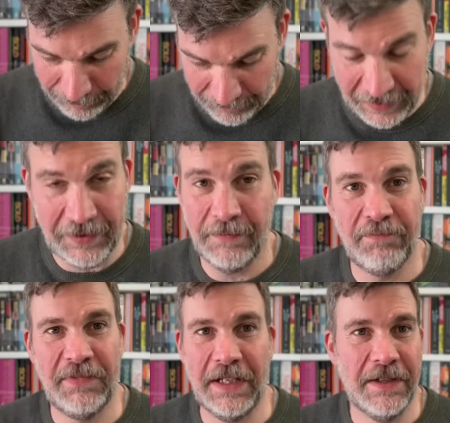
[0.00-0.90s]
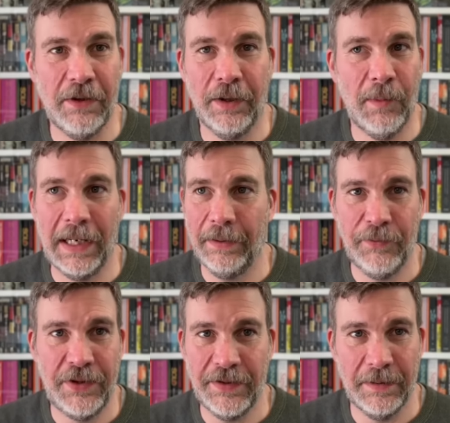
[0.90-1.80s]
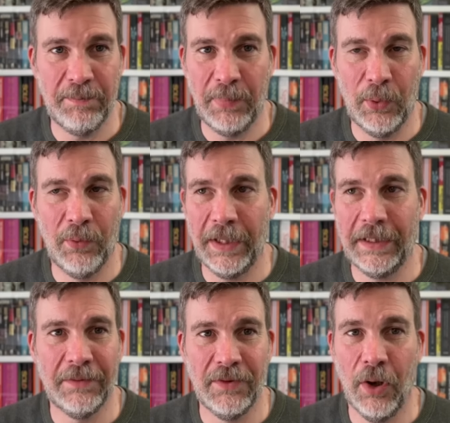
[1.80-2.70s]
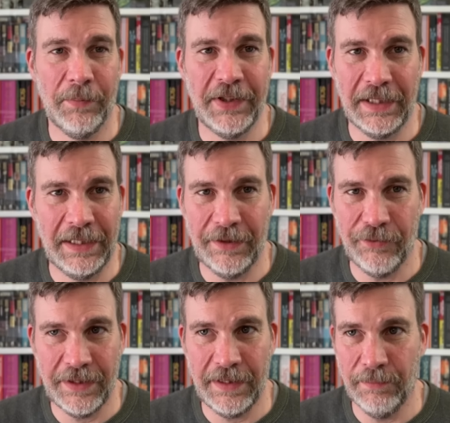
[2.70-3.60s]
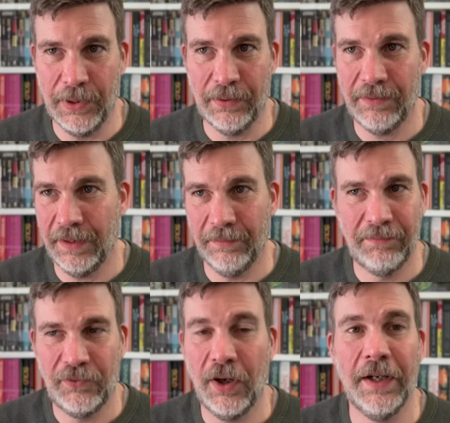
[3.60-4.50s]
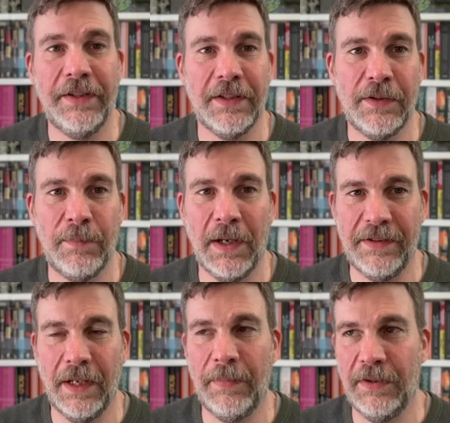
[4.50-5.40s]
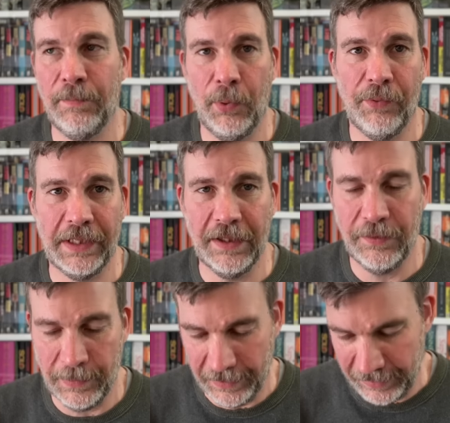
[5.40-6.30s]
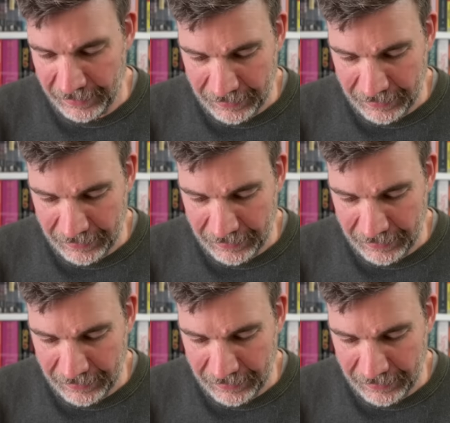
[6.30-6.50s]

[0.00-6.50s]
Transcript: This didn't do it well. It was just a boring, not particularly interesting book that tried to spice up its boringness by